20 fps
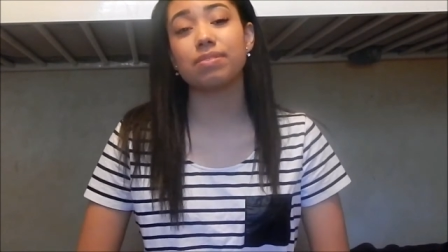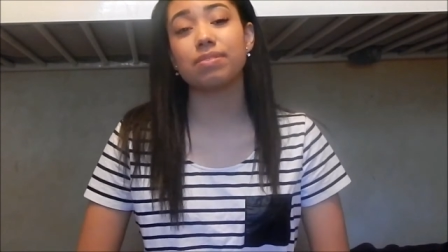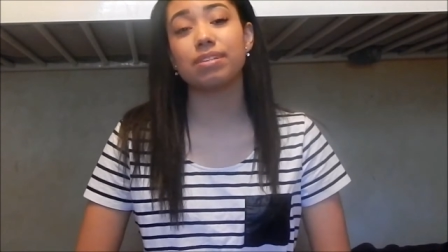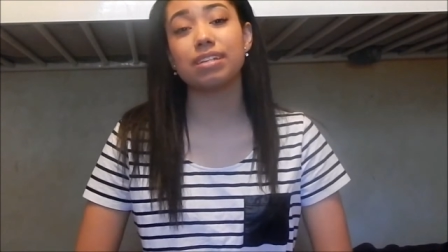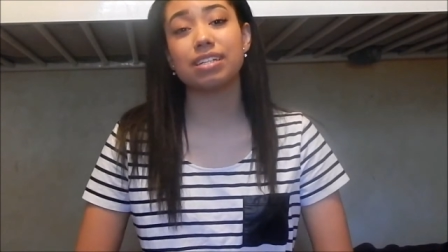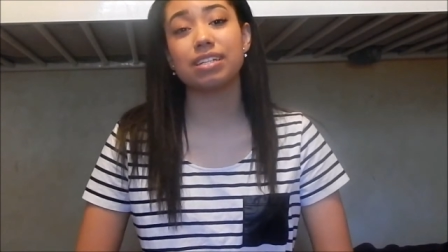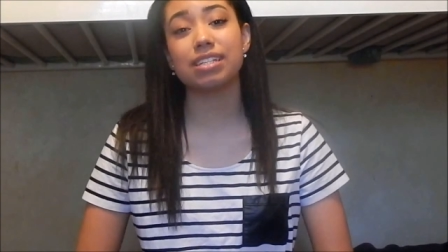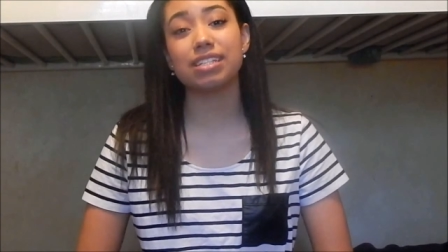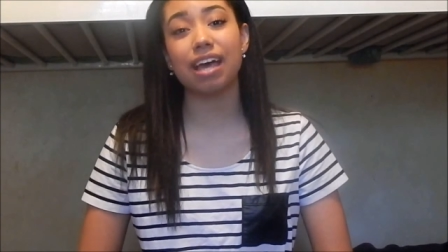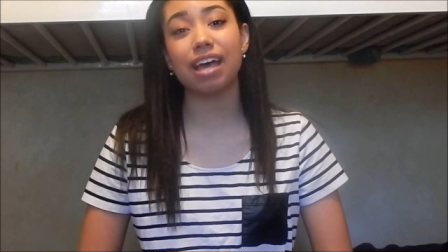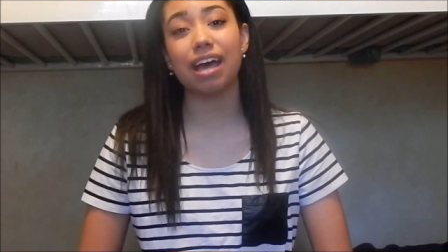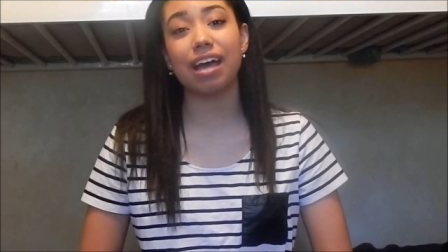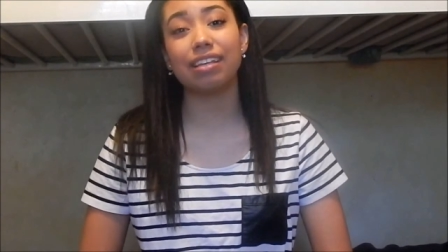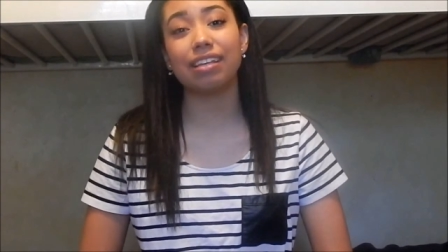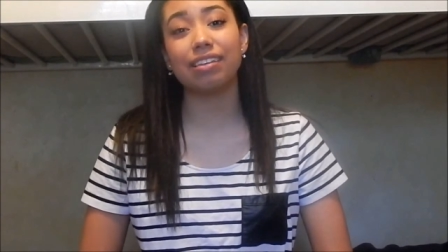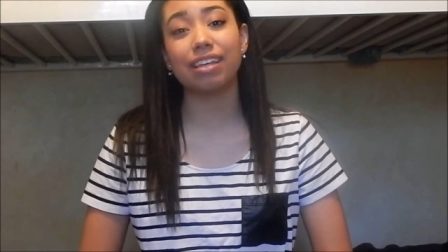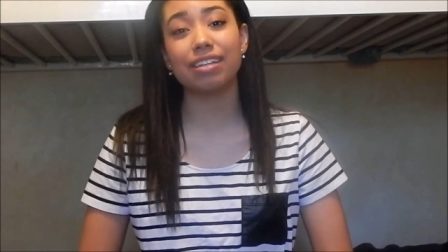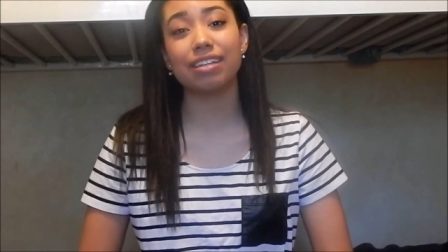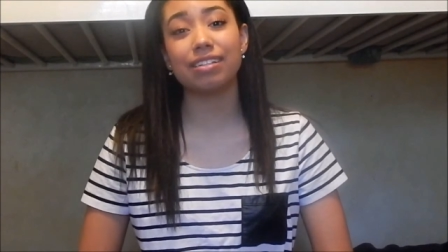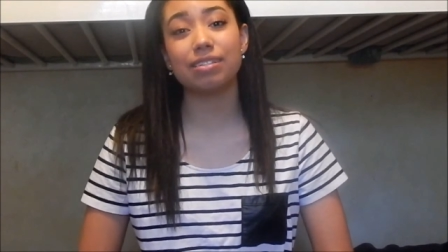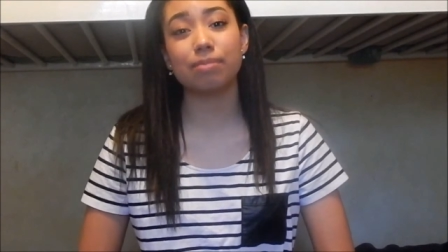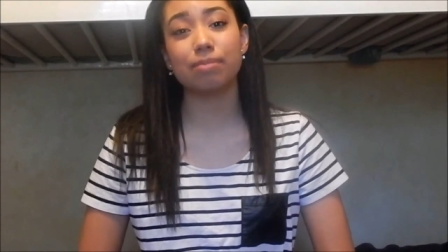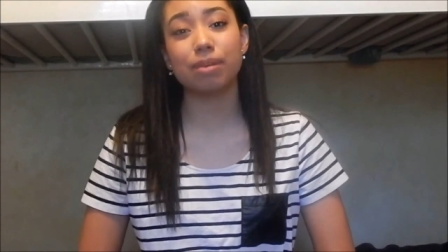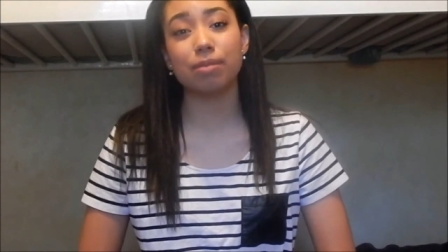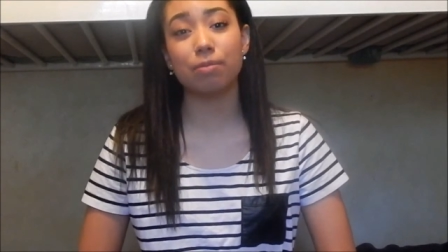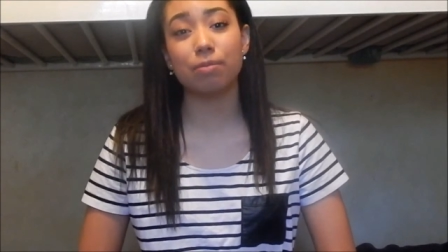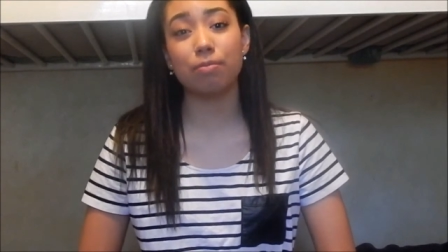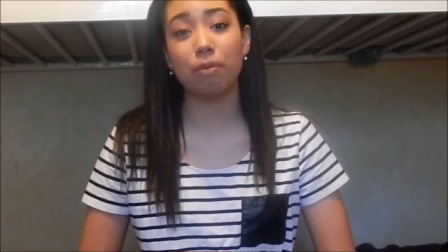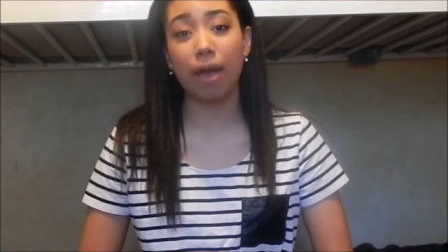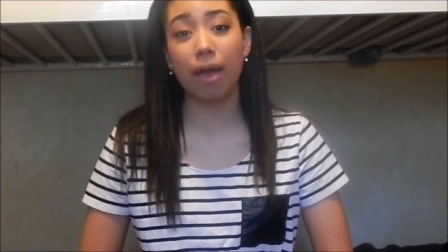because I like to
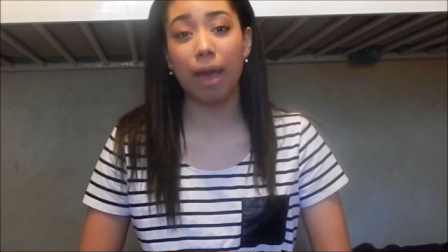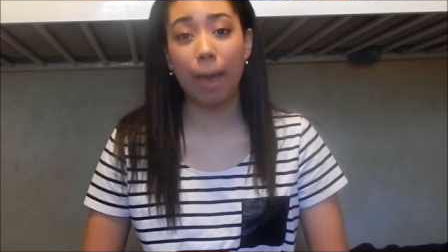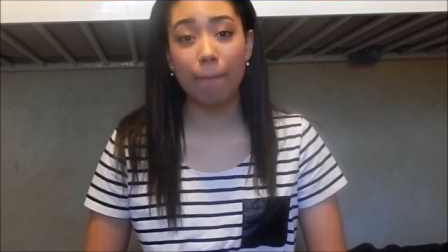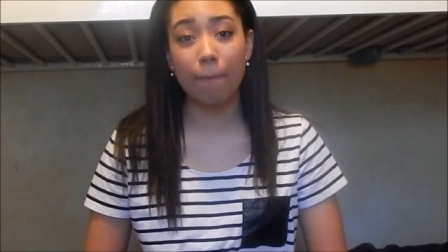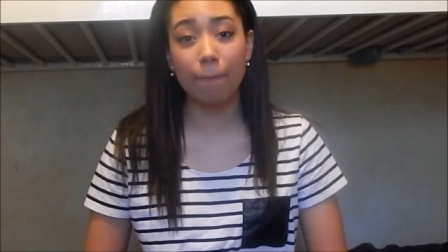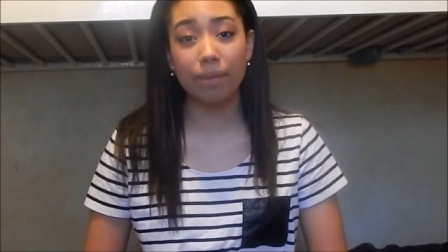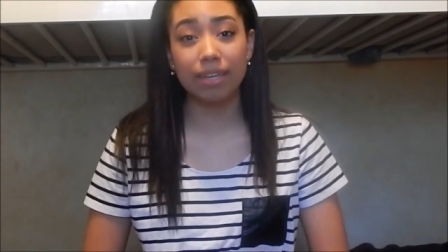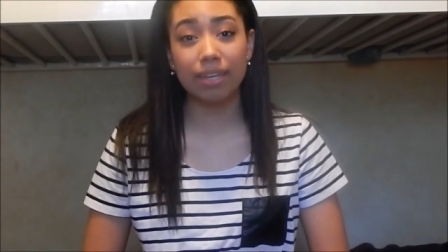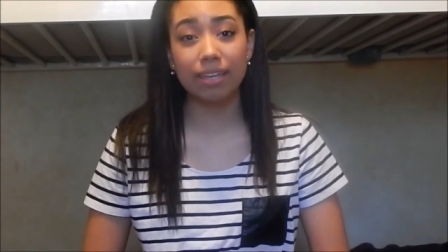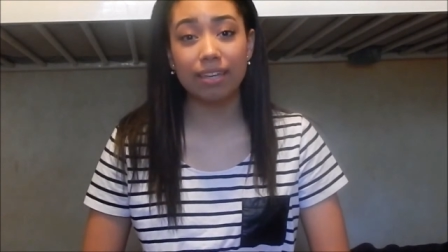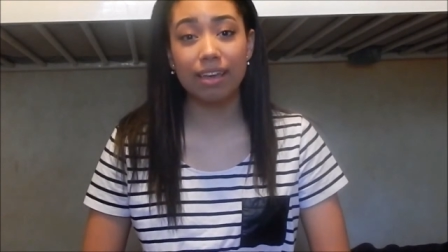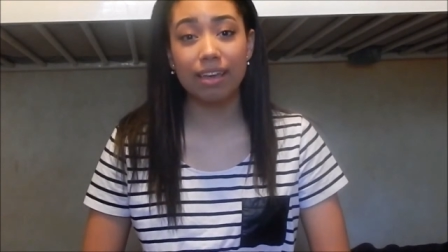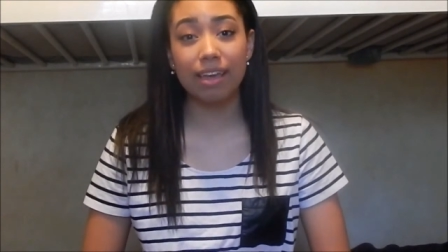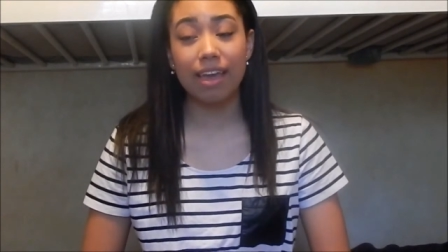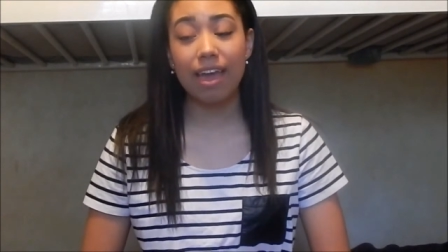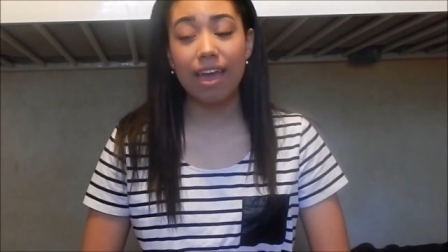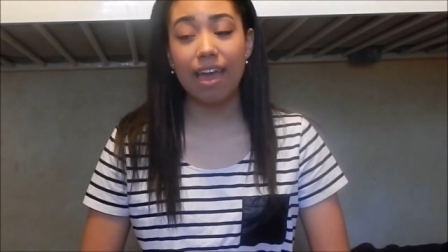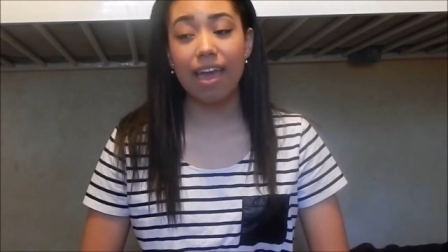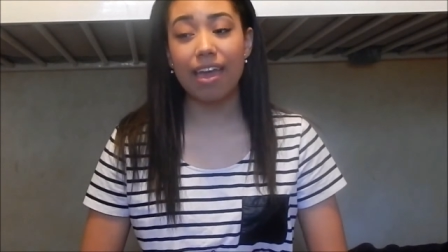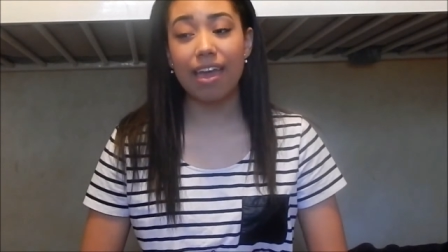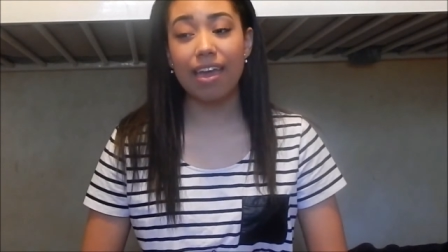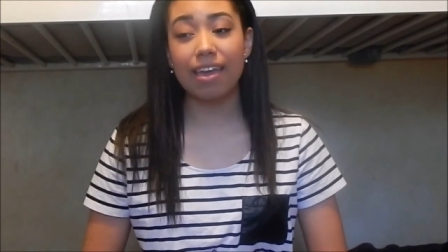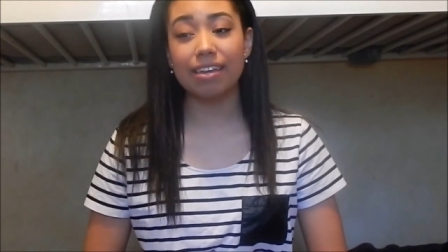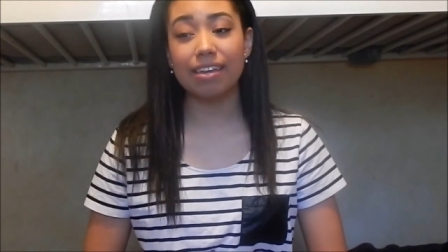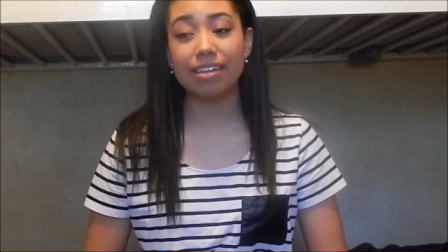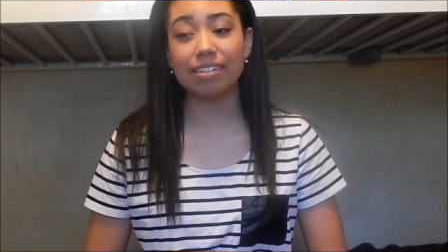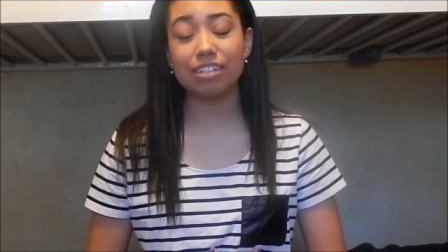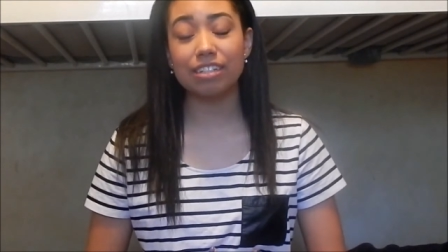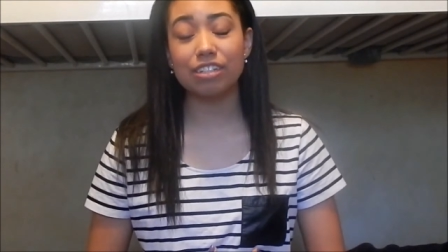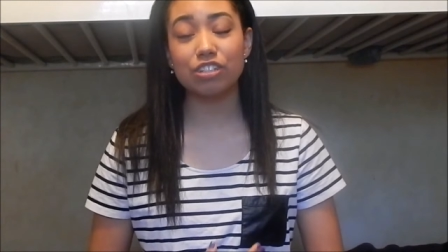make people happy,
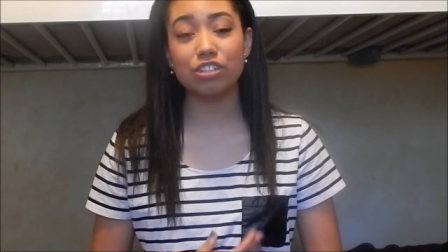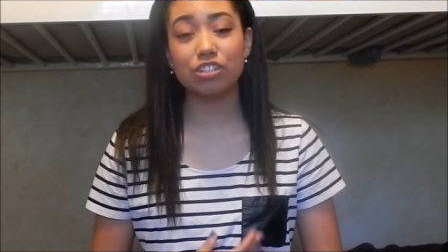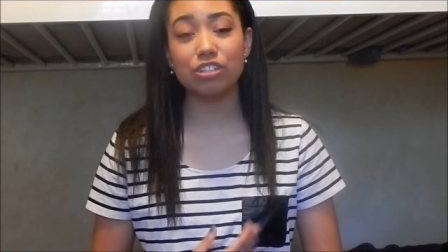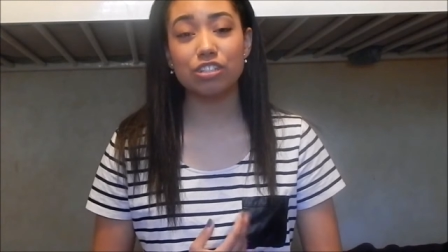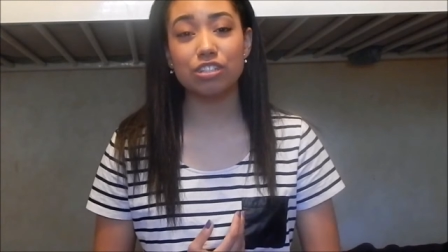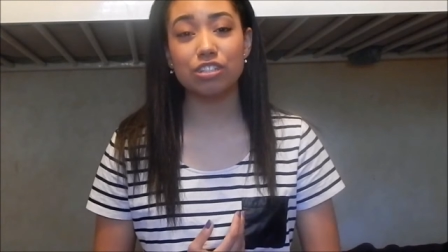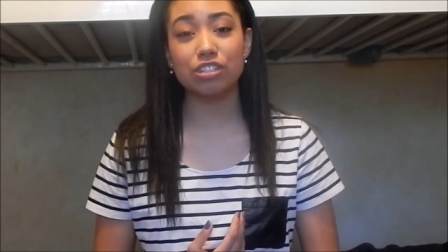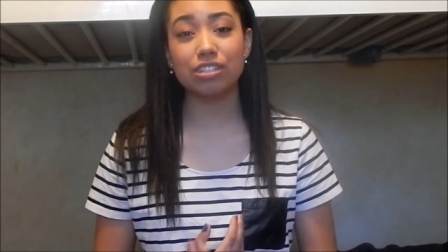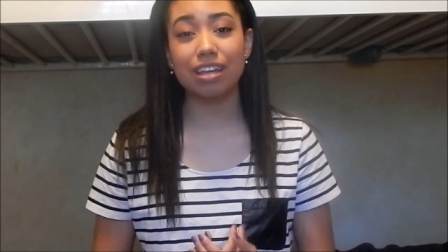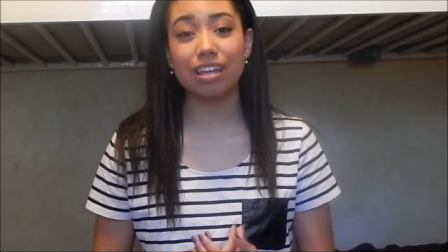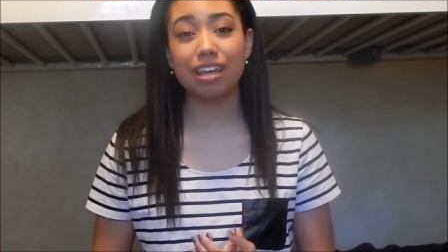and it's just